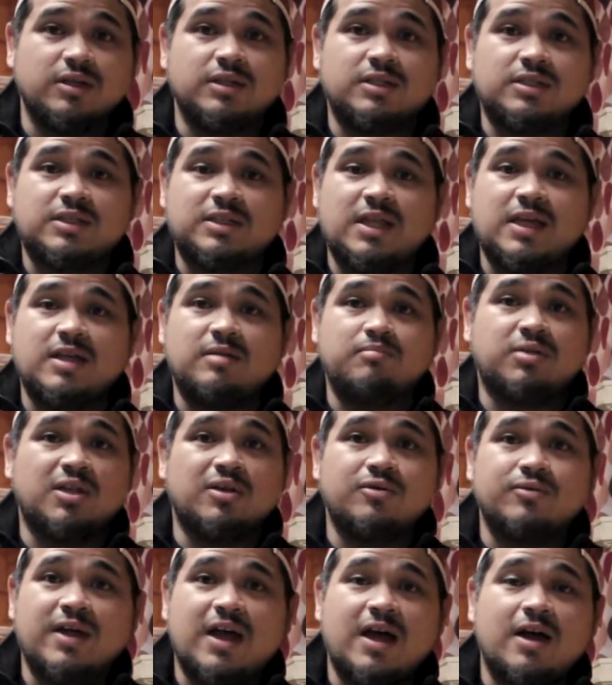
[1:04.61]
gets like
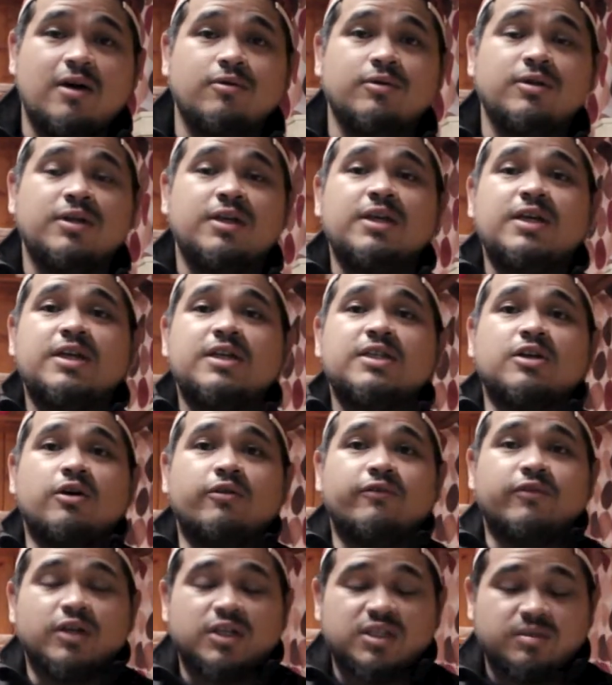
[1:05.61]
blown out, it's
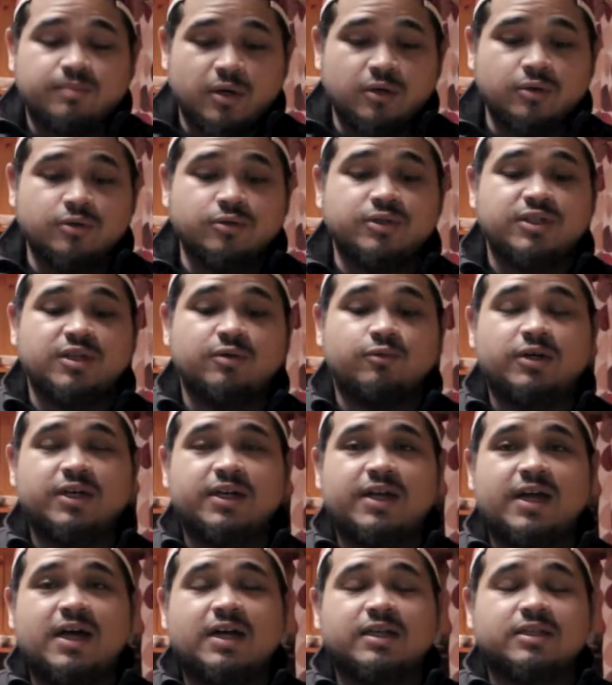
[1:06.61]
overexposed and
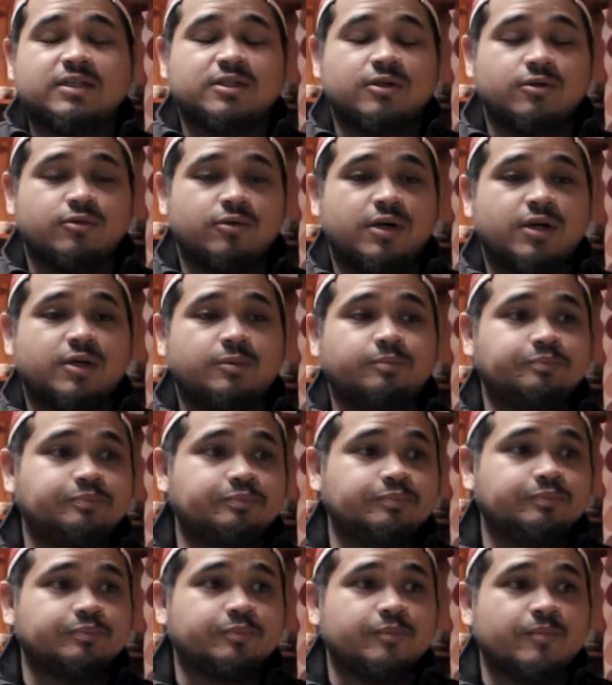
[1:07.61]
whatnot. So
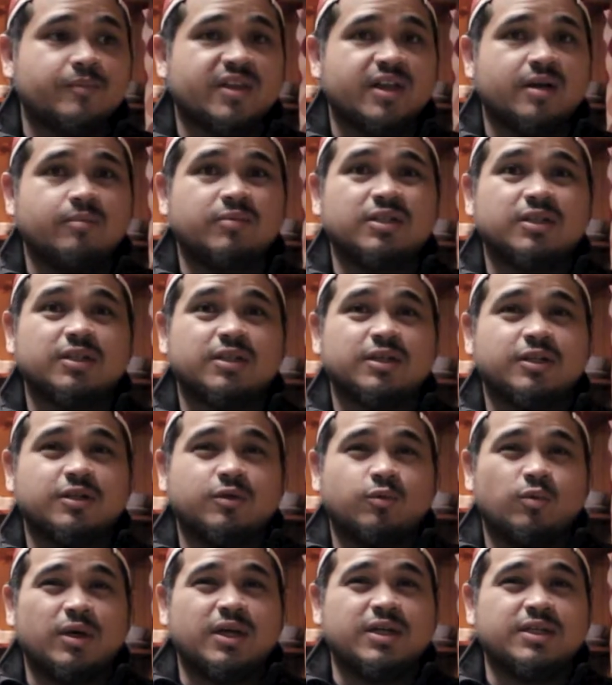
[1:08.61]
I've been looking
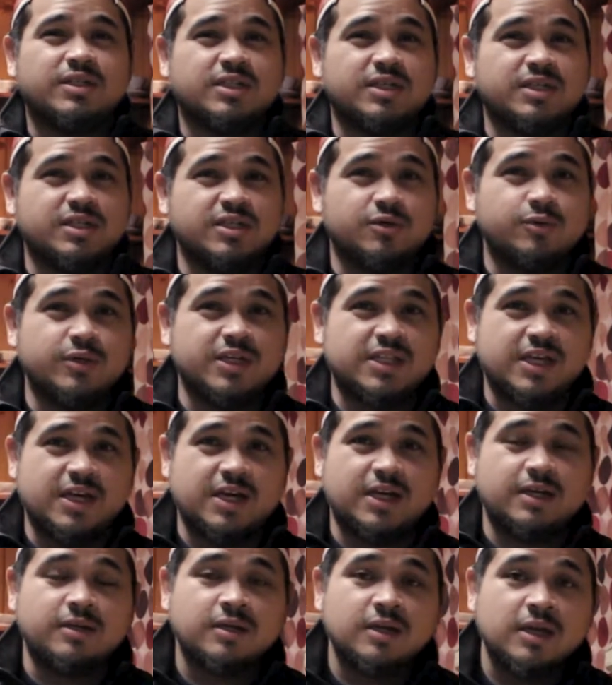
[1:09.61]
into ways to deal with
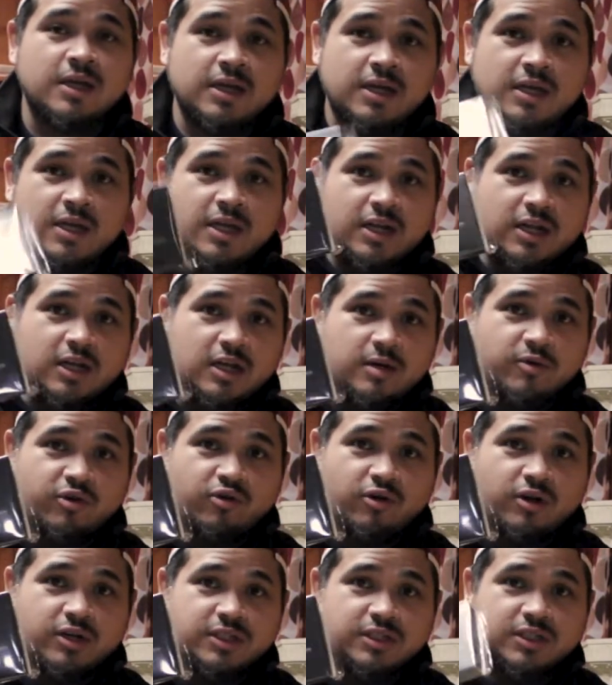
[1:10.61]
that. Come
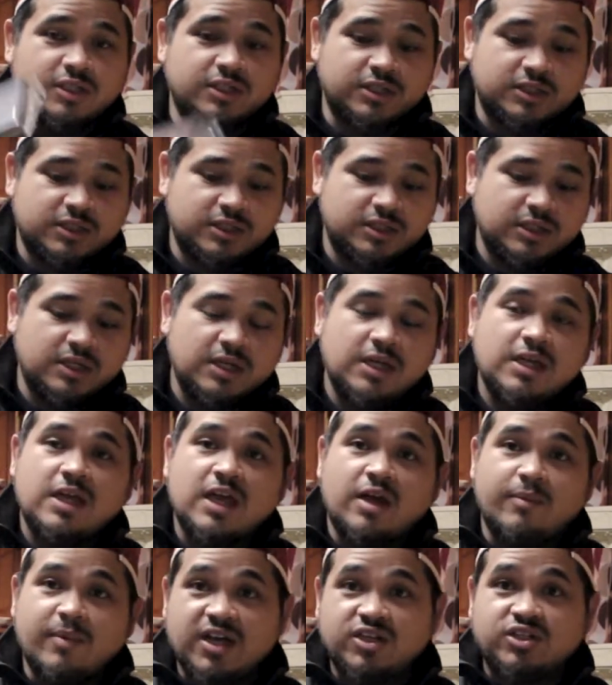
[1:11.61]
across this.
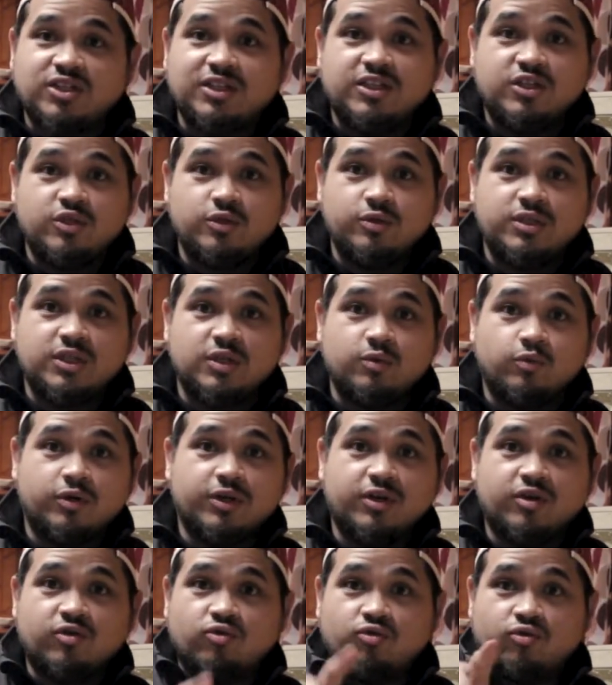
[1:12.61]
I'm actually using
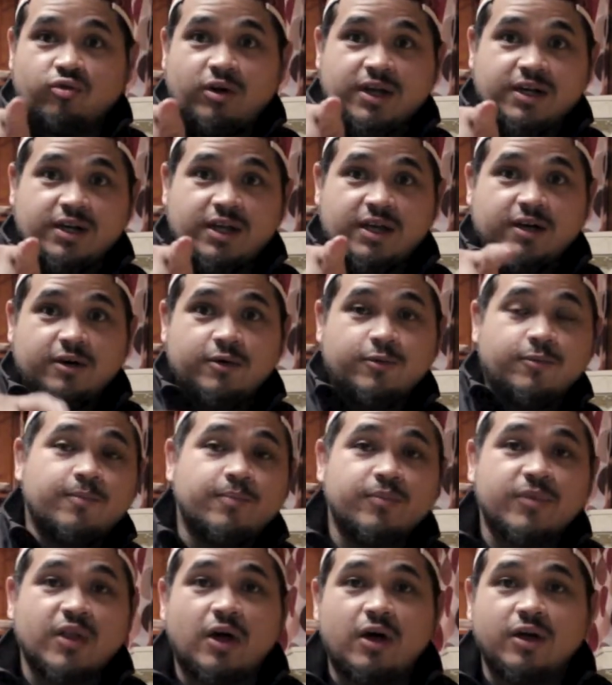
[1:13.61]
one right now
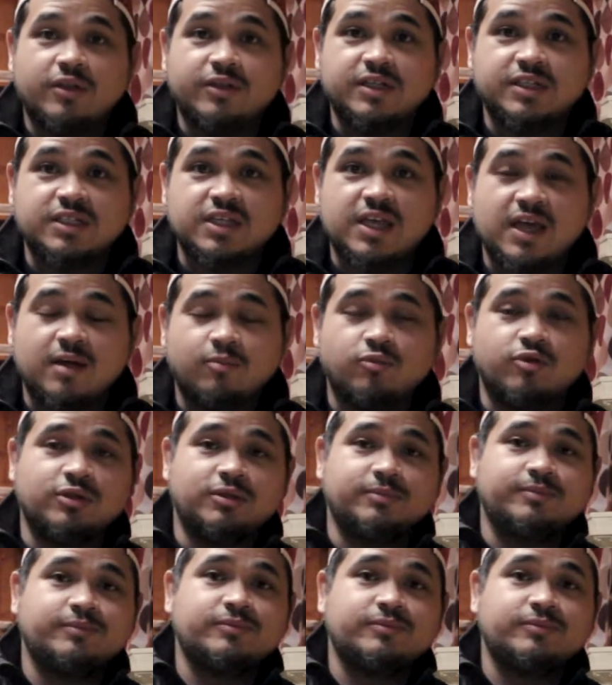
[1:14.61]
on this camera.